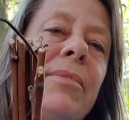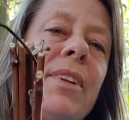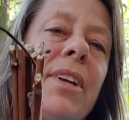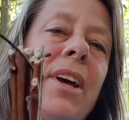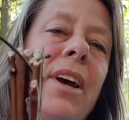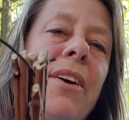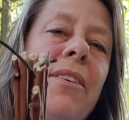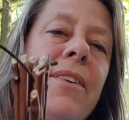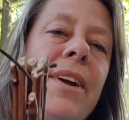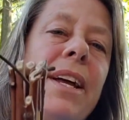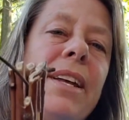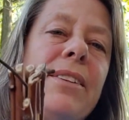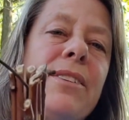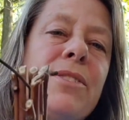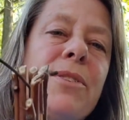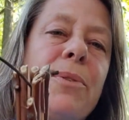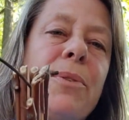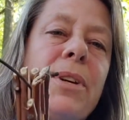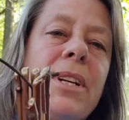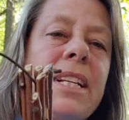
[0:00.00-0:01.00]
All right,
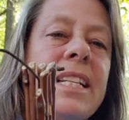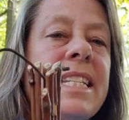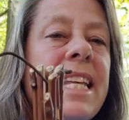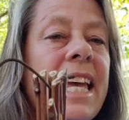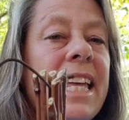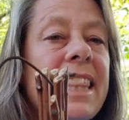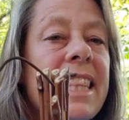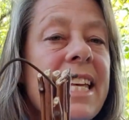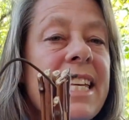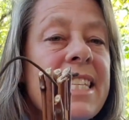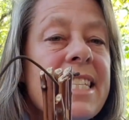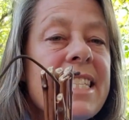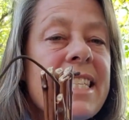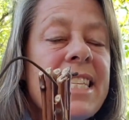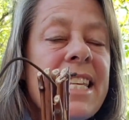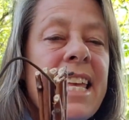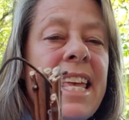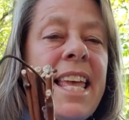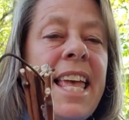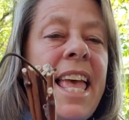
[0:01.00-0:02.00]
so we're going to take this
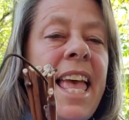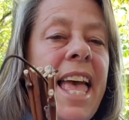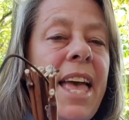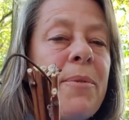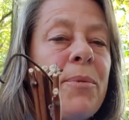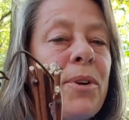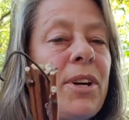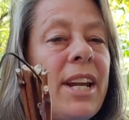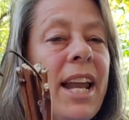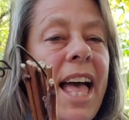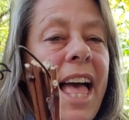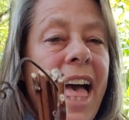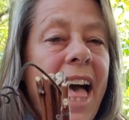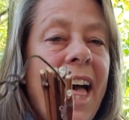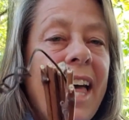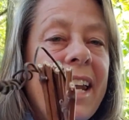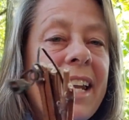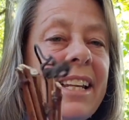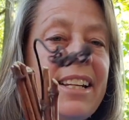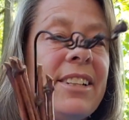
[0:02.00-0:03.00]
and we're going to
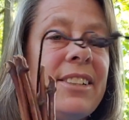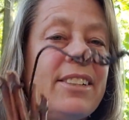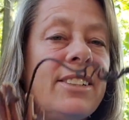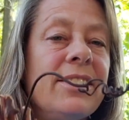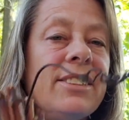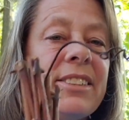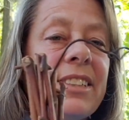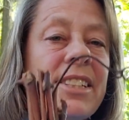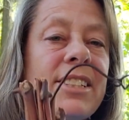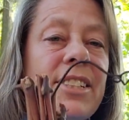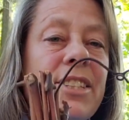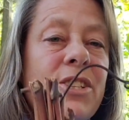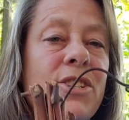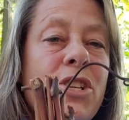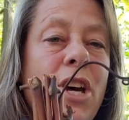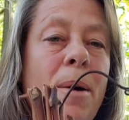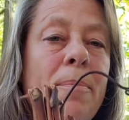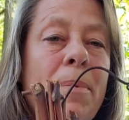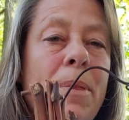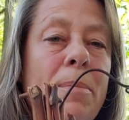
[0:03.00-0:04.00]
add it into the
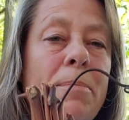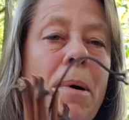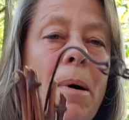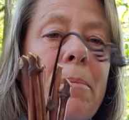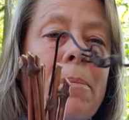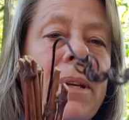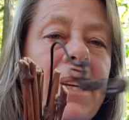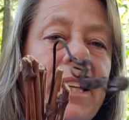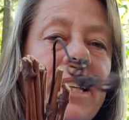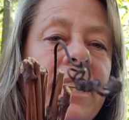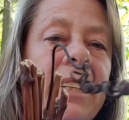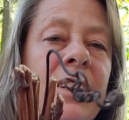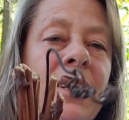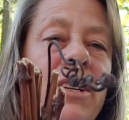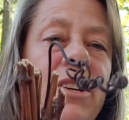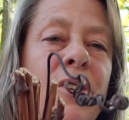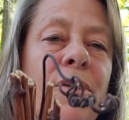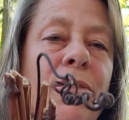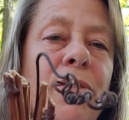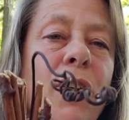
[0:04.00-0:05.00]
top of the pumpkin
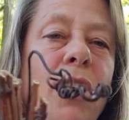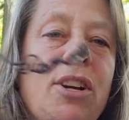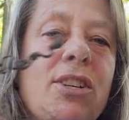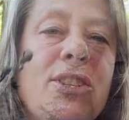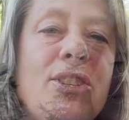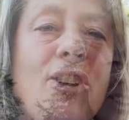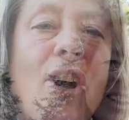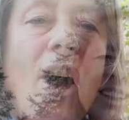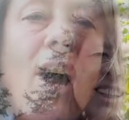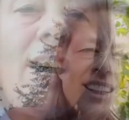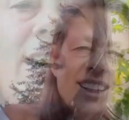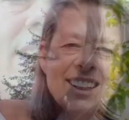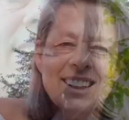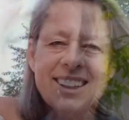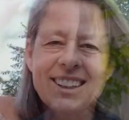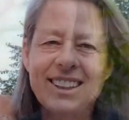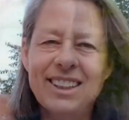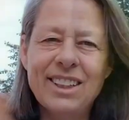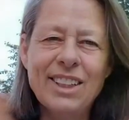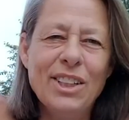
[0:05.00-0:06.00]
for our stalk.
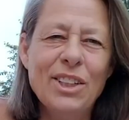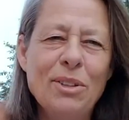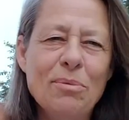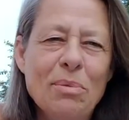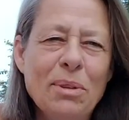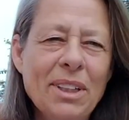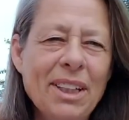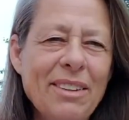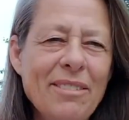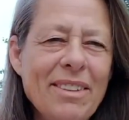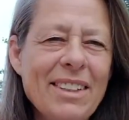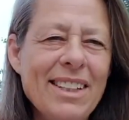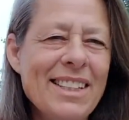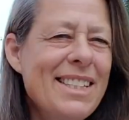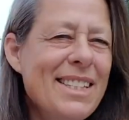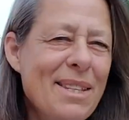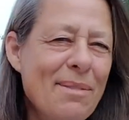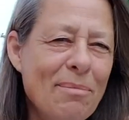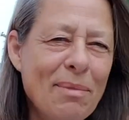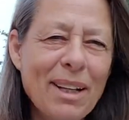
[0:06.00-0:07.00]
Can you believe it?
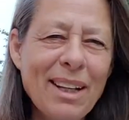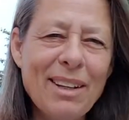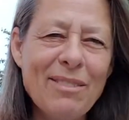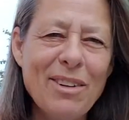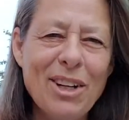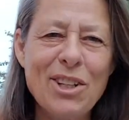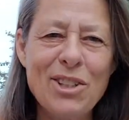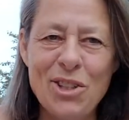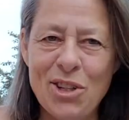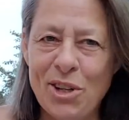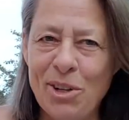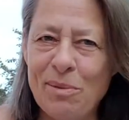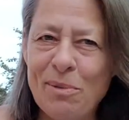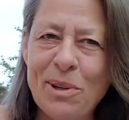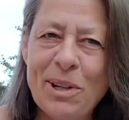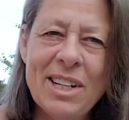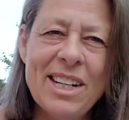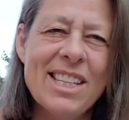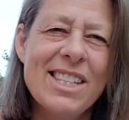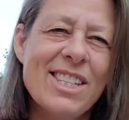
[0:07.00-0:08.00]
It's the middle of October
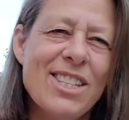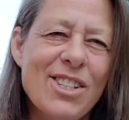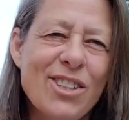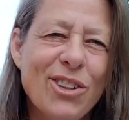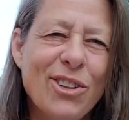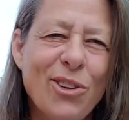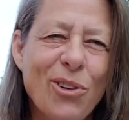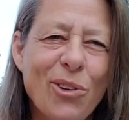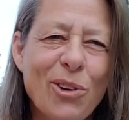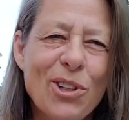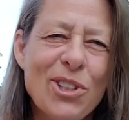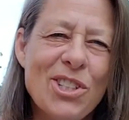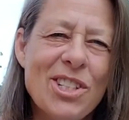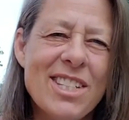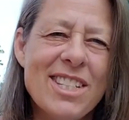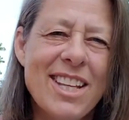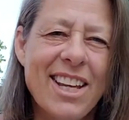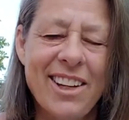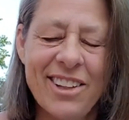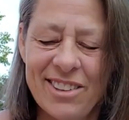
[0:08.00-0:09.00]
and it's still
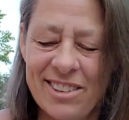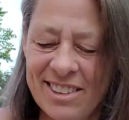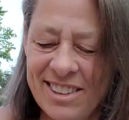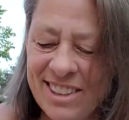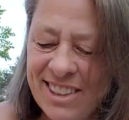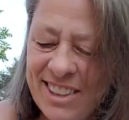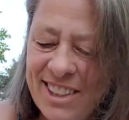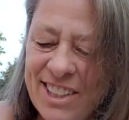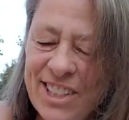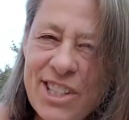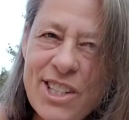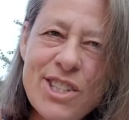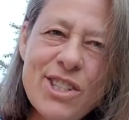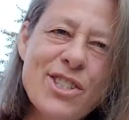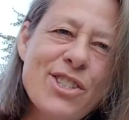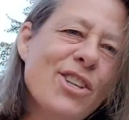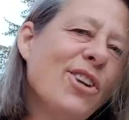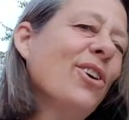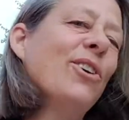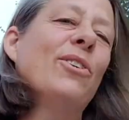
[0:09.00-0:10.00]
gorgeous out.
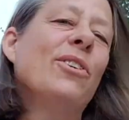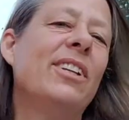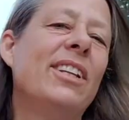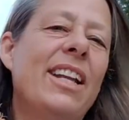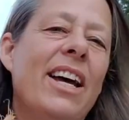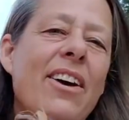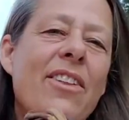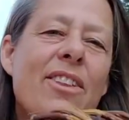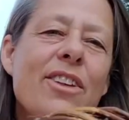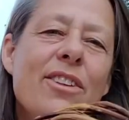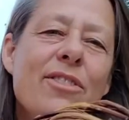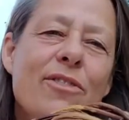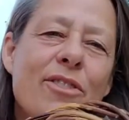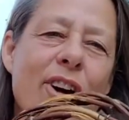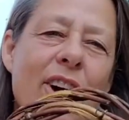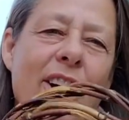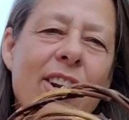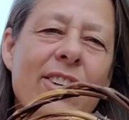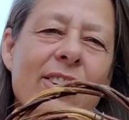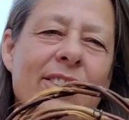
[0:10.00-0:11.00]
So now that you've
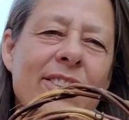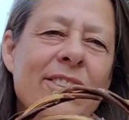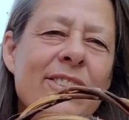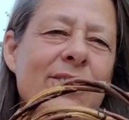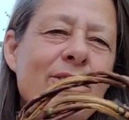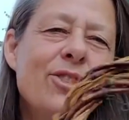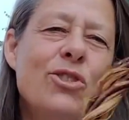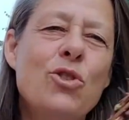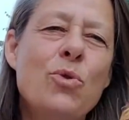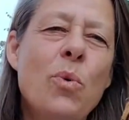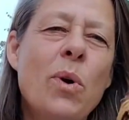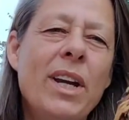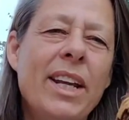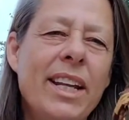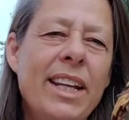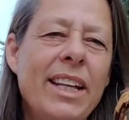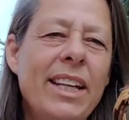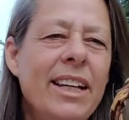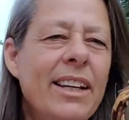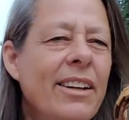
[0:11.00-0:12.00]
gotten
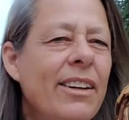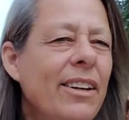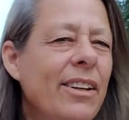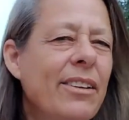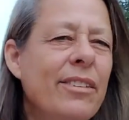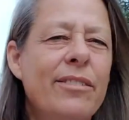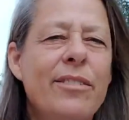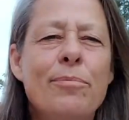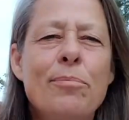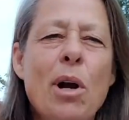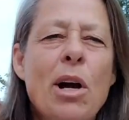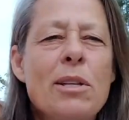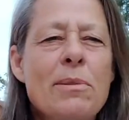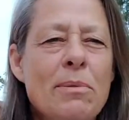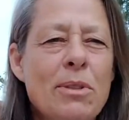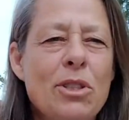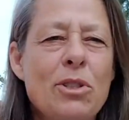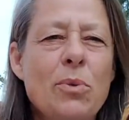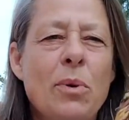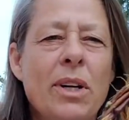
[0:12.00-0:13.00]

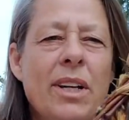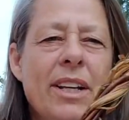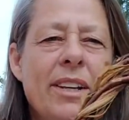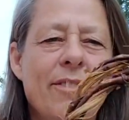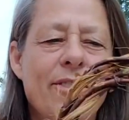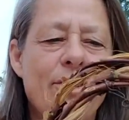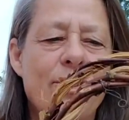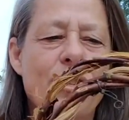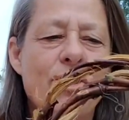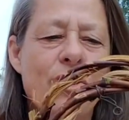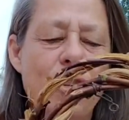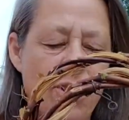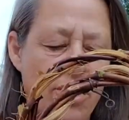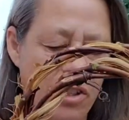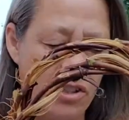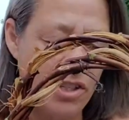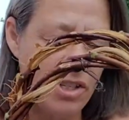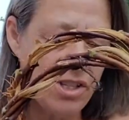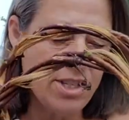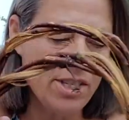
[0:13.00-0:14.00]
approximately 20 of your
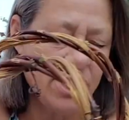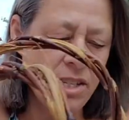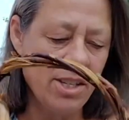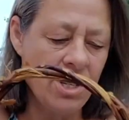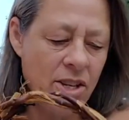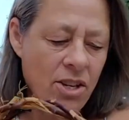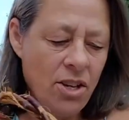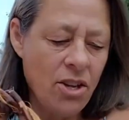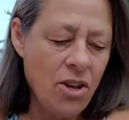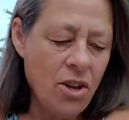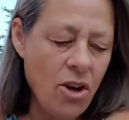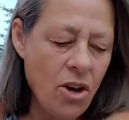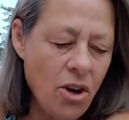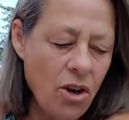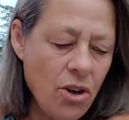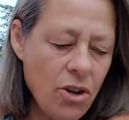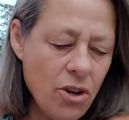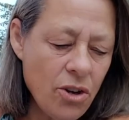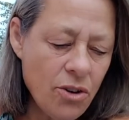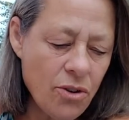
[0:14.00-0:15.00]
circles,
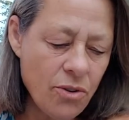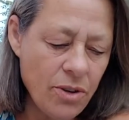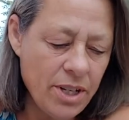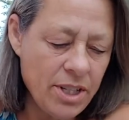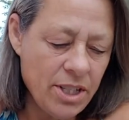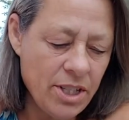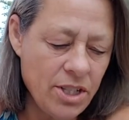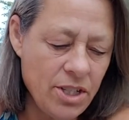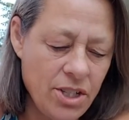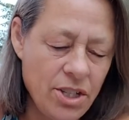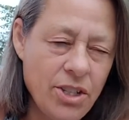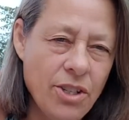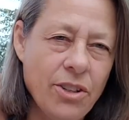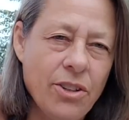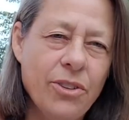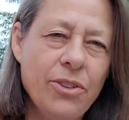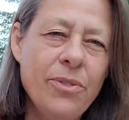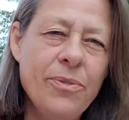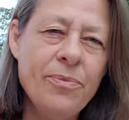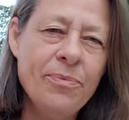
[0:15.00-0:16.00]
all you're going to do